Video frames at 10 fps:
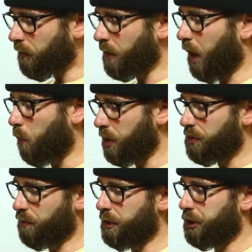
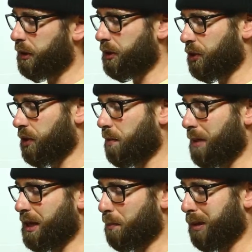was originally just going to
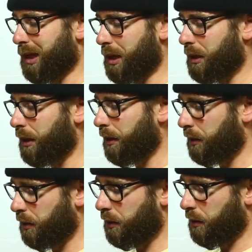buy the plug
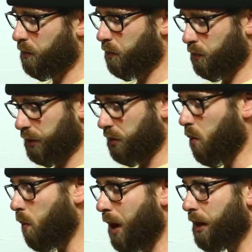with
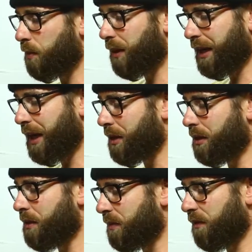no wire, but I can't
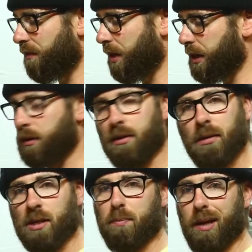seem to find
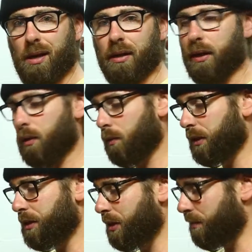this plug. It
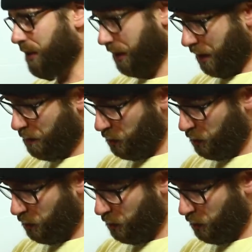only seems to come